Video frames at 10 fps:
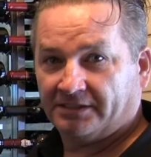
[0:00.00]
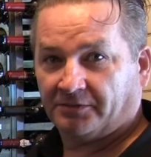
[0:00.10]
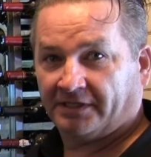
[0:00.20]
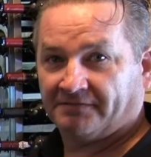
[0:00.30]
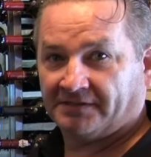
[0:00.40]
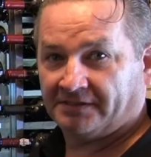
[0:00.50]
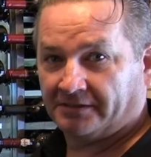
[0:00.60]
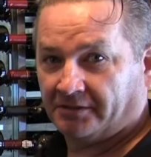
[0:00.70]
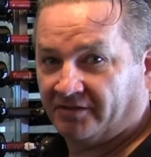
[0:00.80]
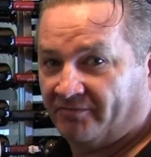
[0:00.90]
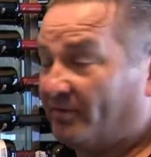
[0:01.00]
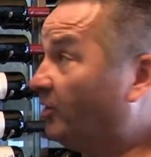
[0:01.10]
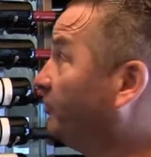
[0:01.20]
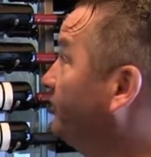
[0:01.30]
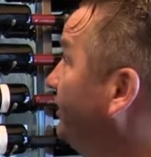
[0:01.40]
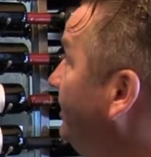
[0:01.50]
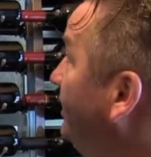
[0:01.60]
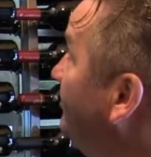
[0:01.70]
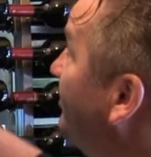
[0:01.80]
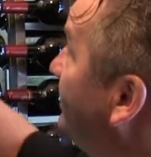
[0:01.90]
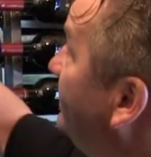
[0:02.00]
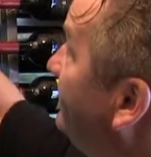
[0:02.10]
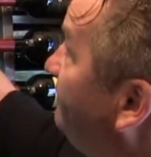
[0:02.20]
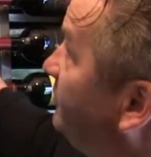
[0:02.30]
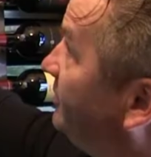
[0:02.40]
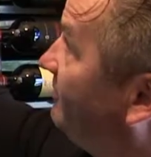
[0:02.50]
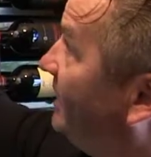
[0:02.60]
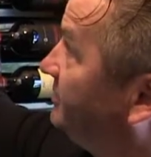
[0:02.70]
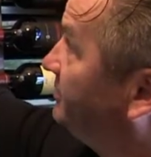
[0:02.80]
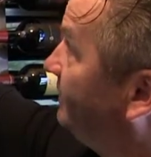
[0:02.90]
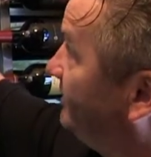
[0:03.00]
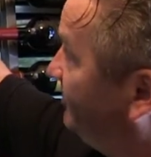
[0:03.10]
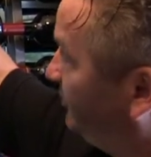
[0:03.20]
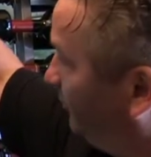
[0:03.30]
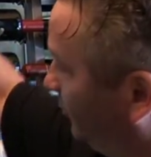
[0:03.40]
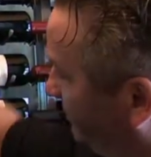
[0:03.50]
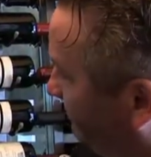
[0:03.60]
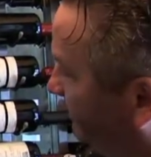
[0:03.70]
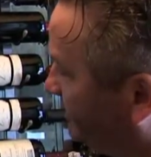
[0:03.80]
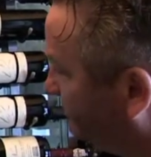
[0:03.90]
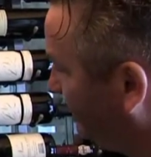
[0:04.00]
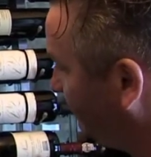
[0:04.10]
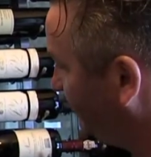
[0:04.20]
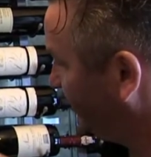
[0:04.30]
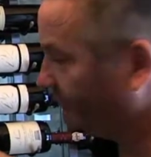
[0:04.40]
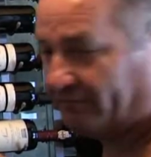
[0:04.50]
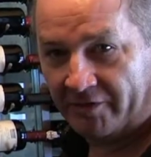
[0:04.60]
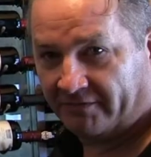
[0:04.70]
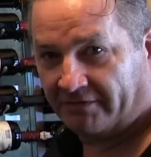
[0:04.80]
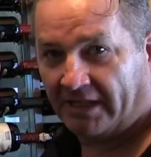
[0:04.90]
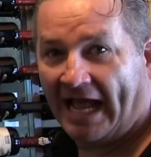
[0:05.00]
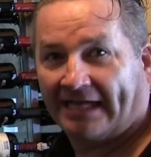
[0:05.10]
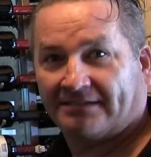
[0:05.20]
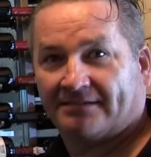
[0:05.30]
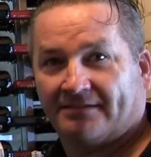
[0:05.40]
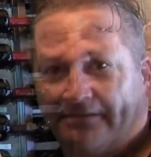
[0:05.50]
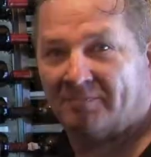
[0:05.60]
So it gives us a look of both. But again, if you could imagine trying to build a wood feature that would be in front of glass,